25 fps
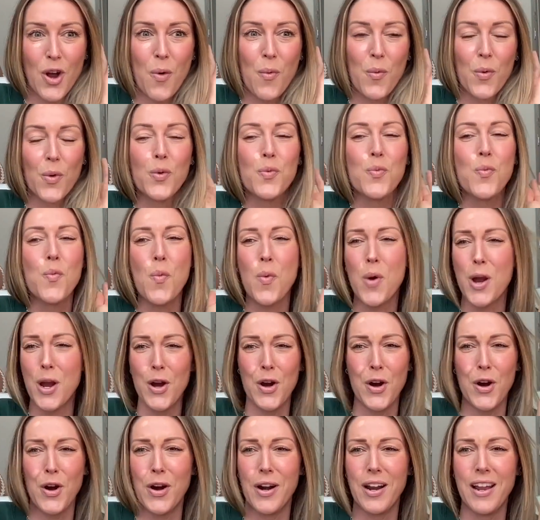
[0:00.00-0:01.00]
What a
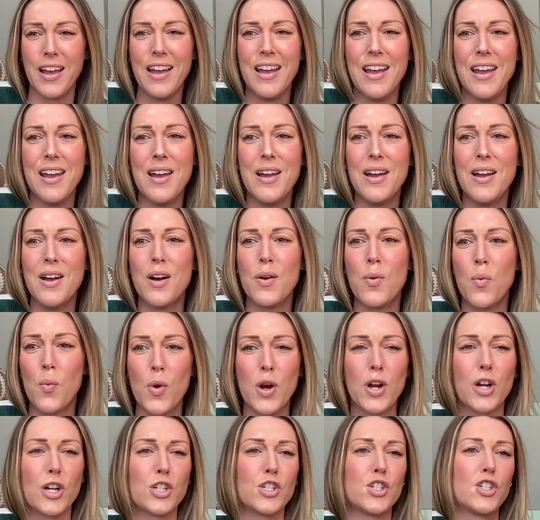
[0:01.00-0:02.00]
weird,
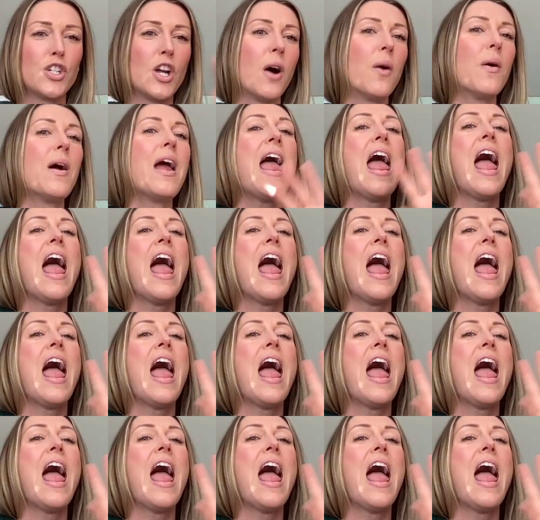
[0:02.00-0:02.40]
weird show.